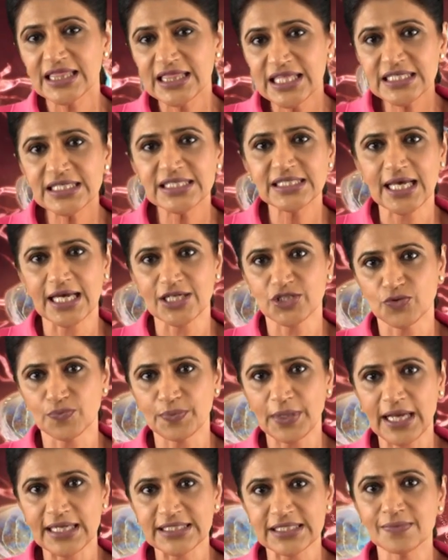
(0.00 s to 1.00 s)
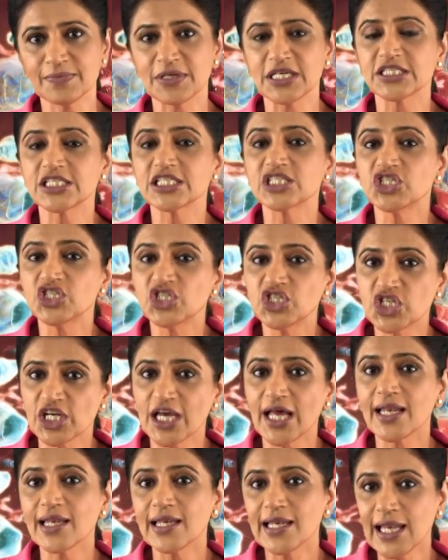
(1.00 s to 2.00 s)
This cytoplasm is a
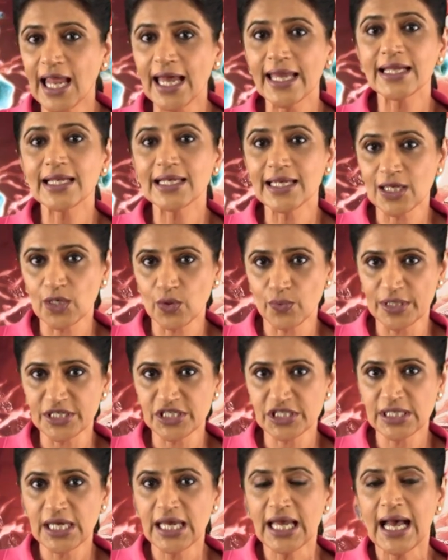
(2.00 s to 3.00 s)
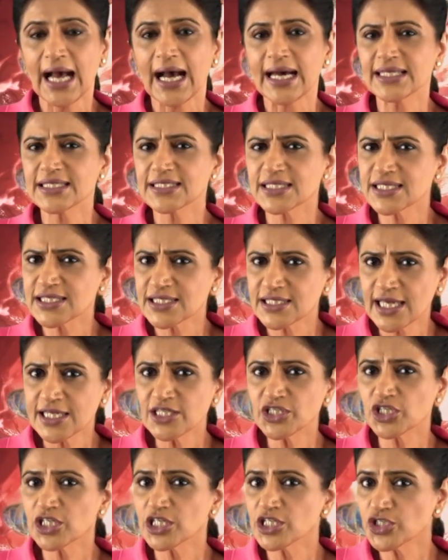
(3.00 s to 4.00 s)
gel-like liquid and is
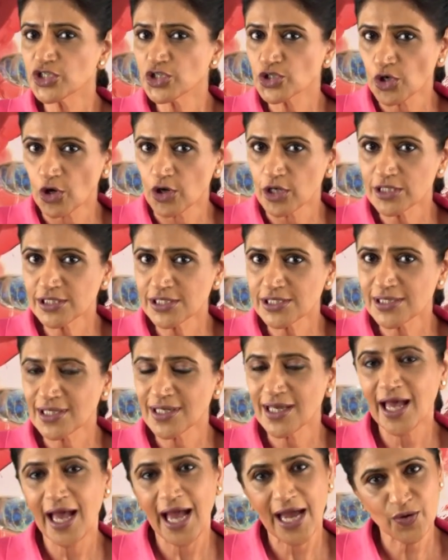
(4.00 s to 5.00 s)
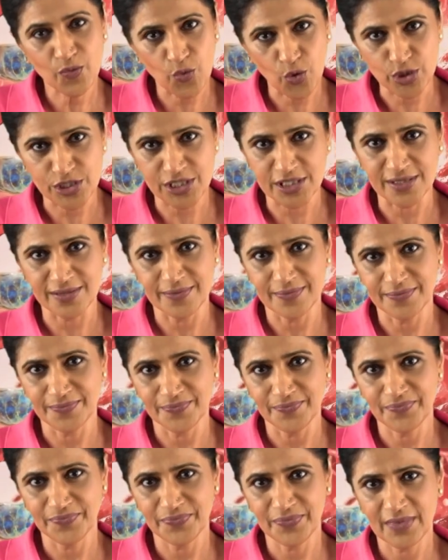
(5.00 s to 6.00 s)
essentially salts and water.
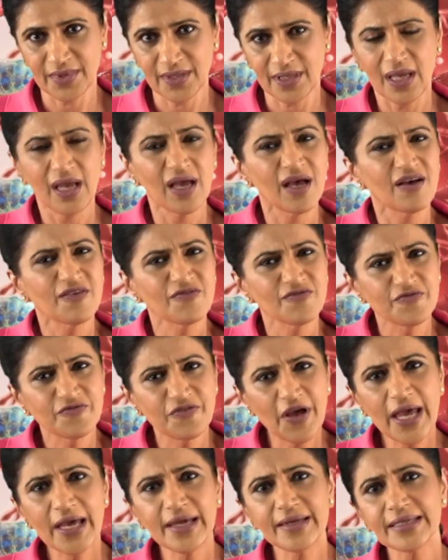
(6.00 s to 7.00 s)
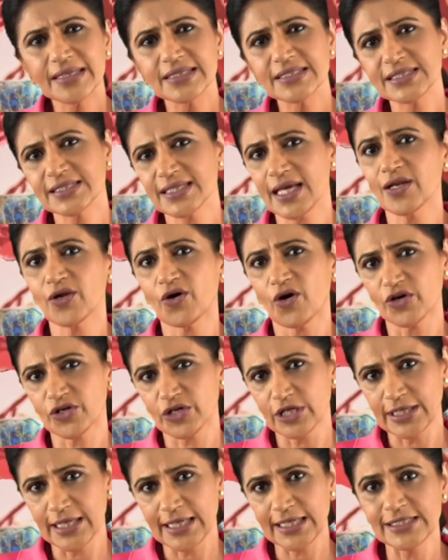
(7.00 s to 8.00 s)
Various cell
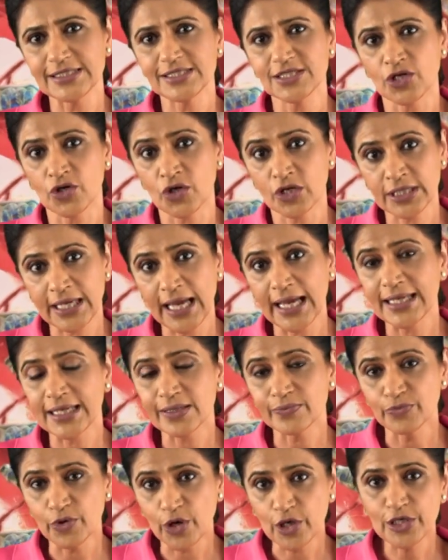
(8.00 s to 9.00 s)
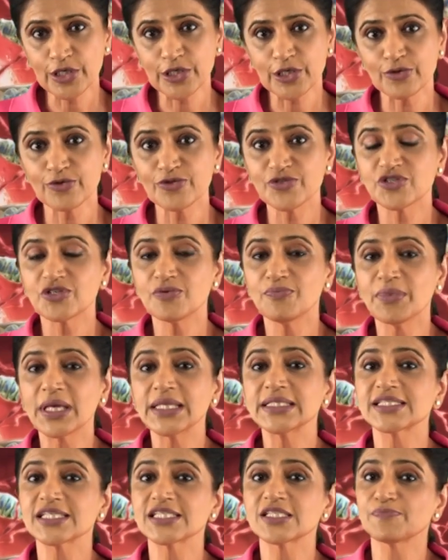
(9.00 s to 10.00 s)
organelles and organic molecules
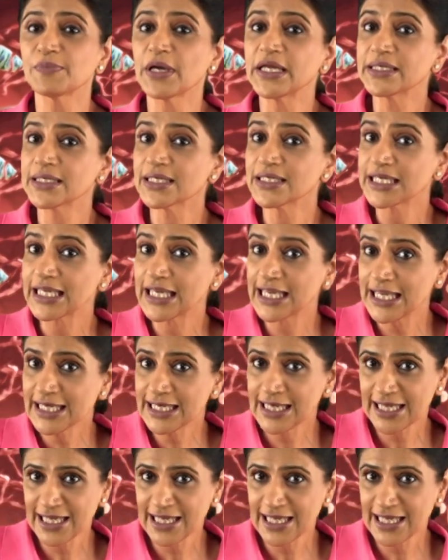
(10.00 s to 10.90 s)
remain suspended in